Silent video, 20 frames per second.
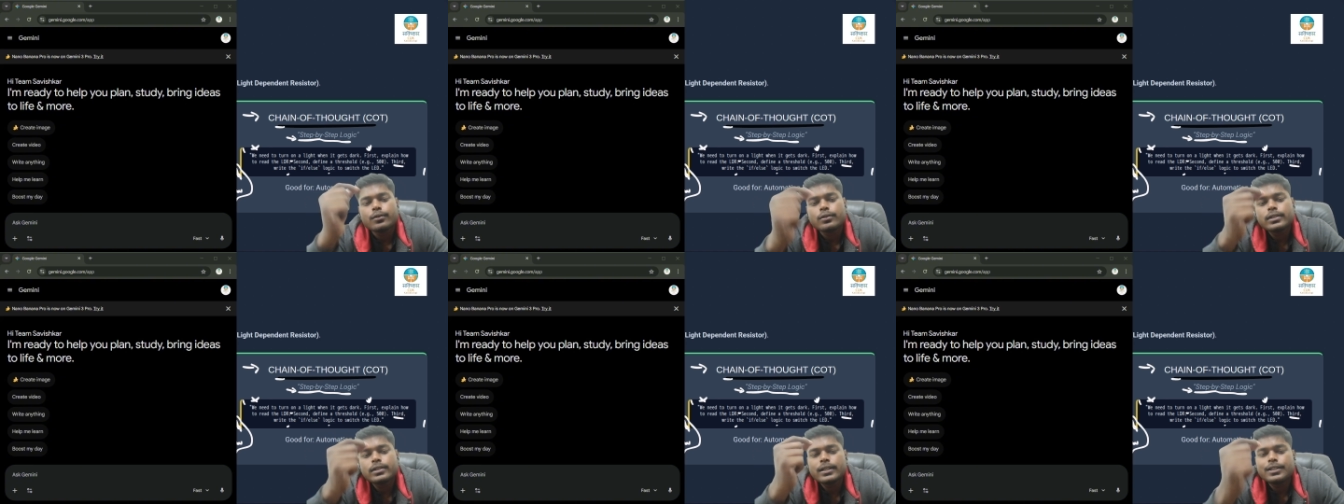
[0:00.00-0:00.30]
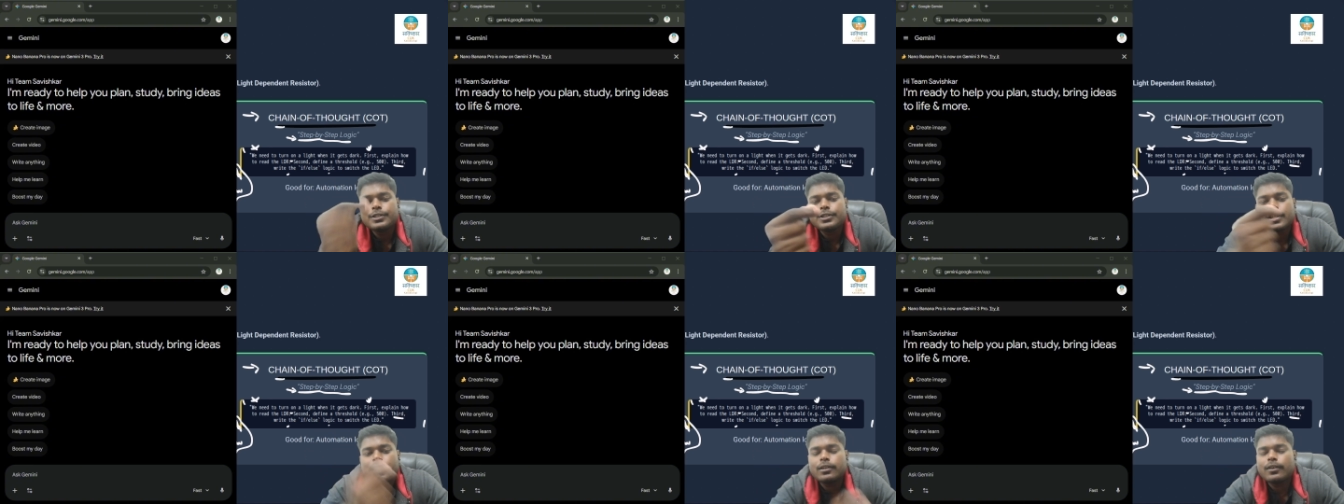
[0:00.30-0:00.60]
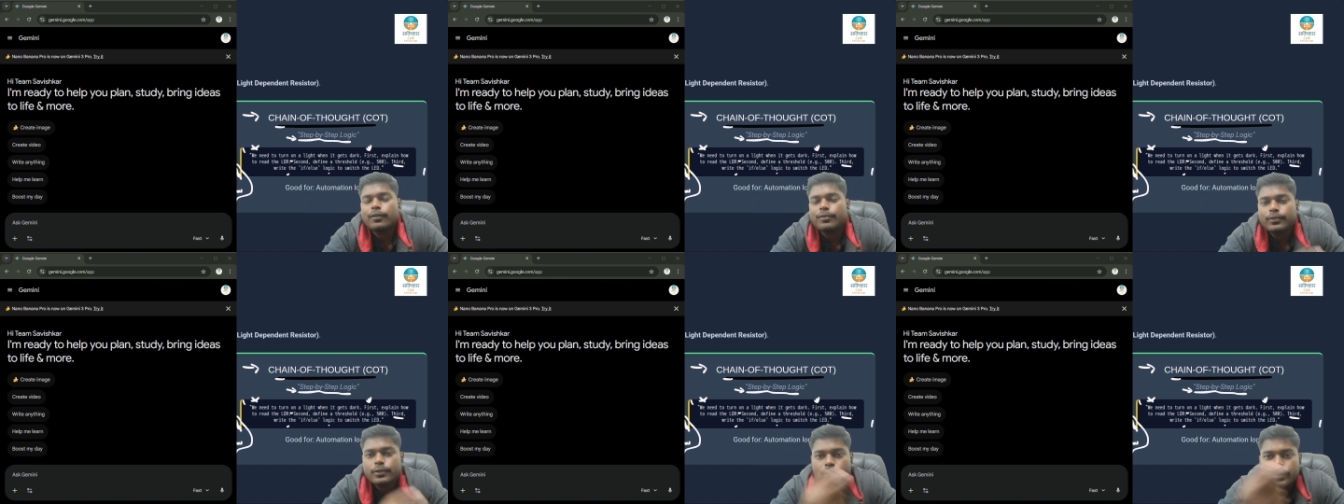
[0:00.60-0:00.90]
using
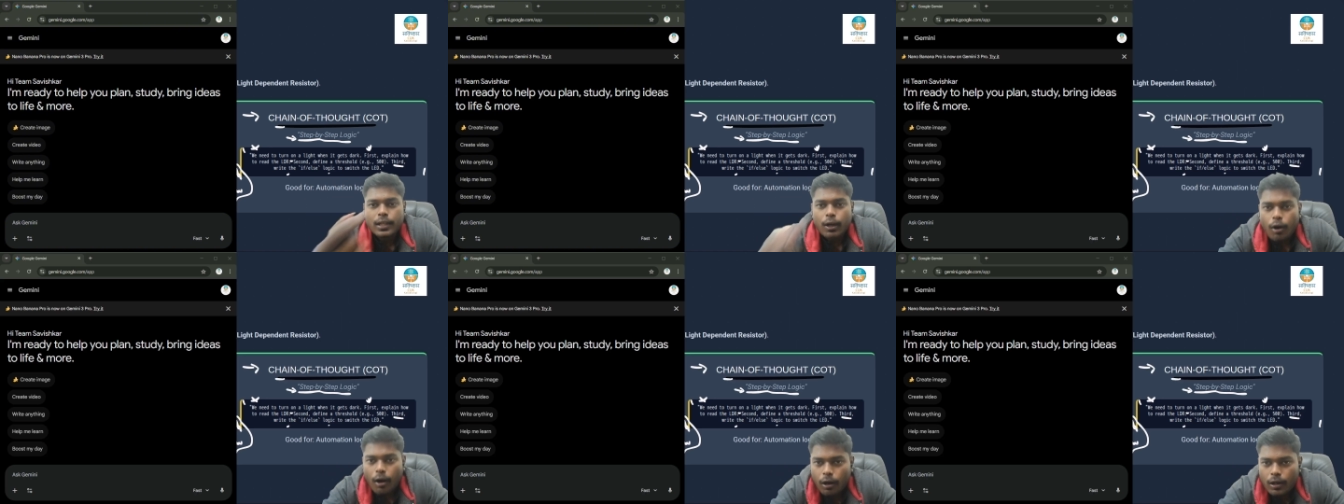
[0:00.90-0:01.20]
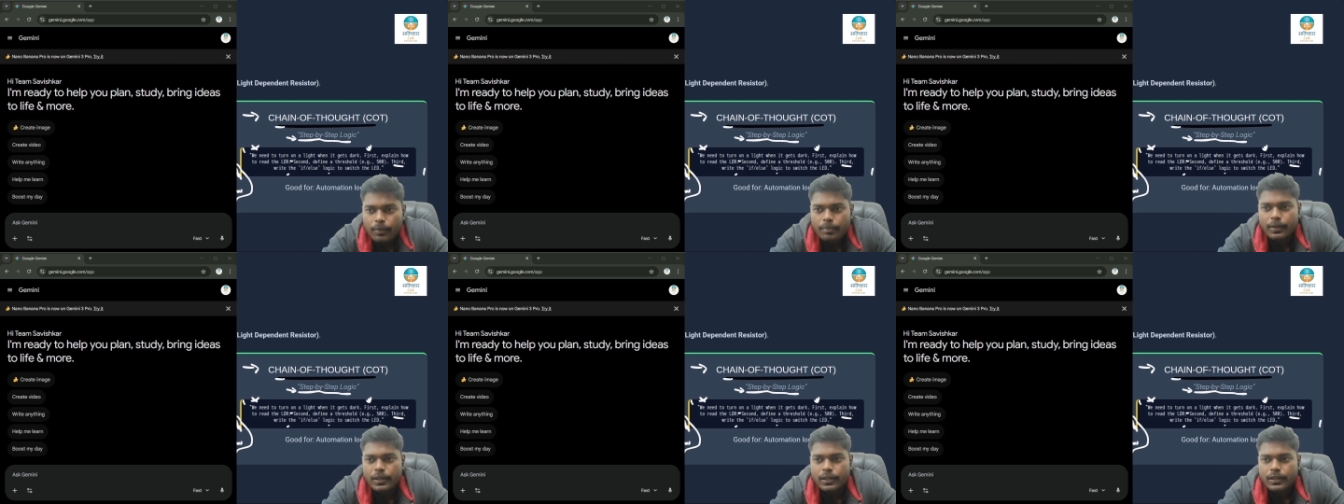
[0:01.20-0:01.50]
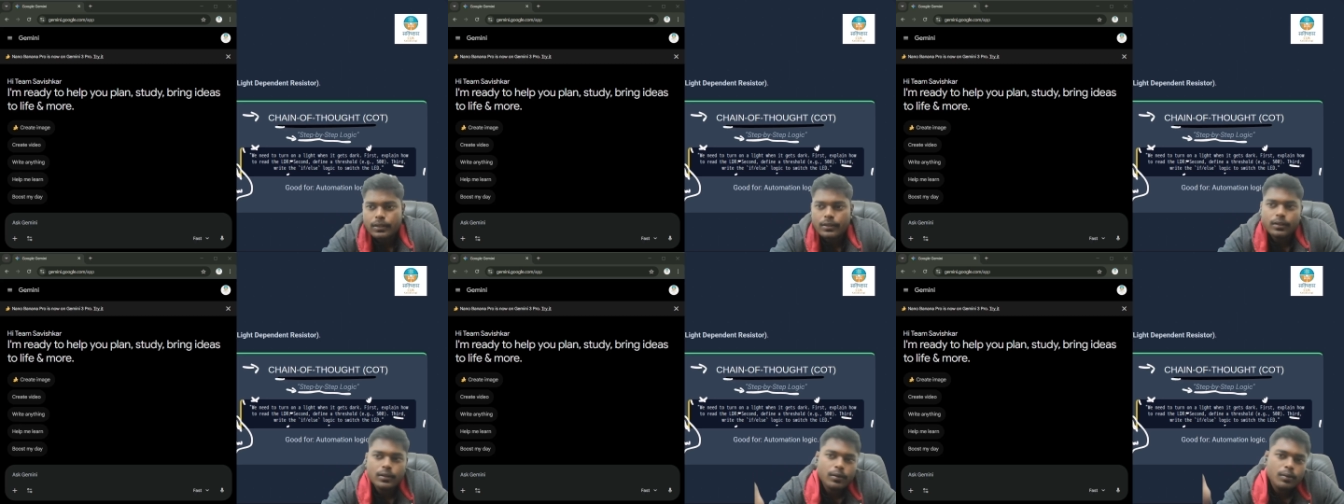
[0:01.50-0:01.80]
chain of thought
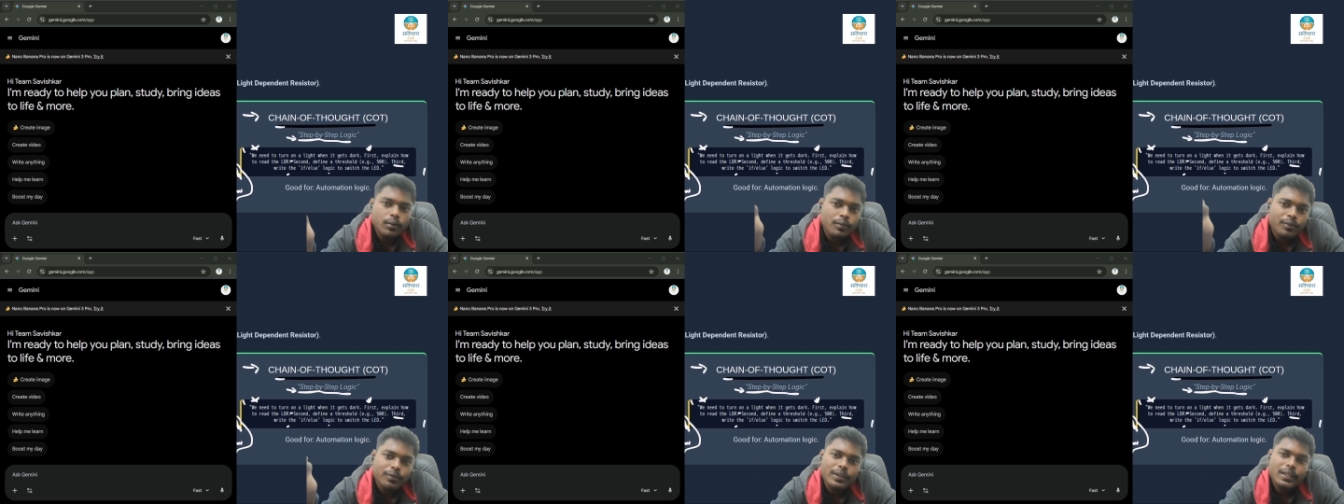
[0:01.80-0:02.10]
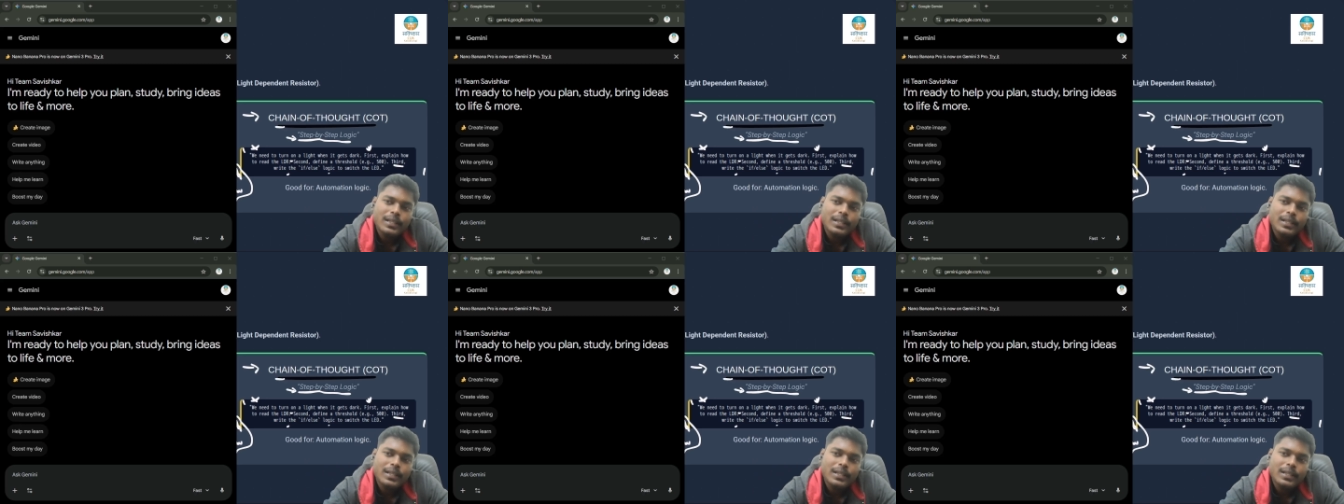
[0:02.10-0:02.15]
method,